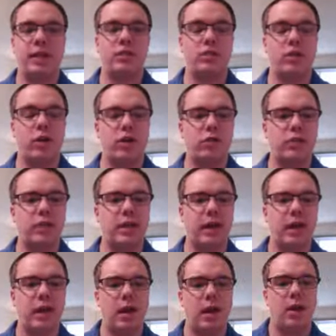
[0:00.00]
So
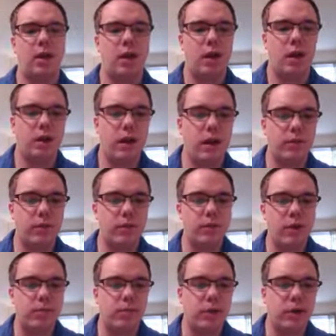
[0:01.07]
today, along with
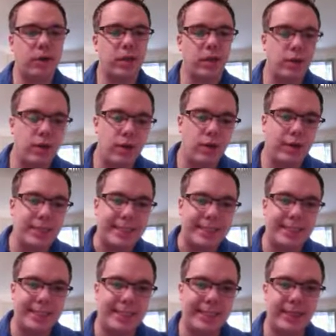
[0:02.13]
your notebook, you're going
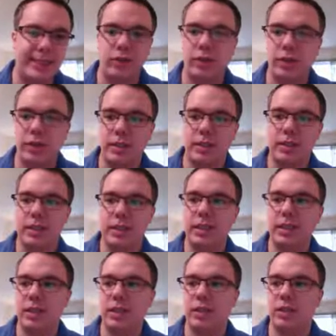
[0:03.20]
to need your
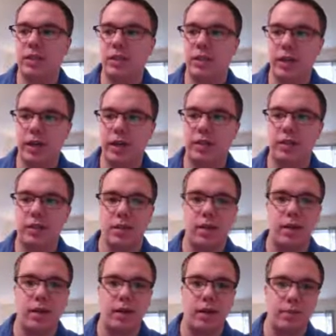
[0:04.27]
Z chart,
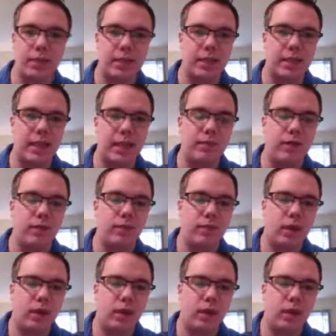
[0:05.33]
your Z table.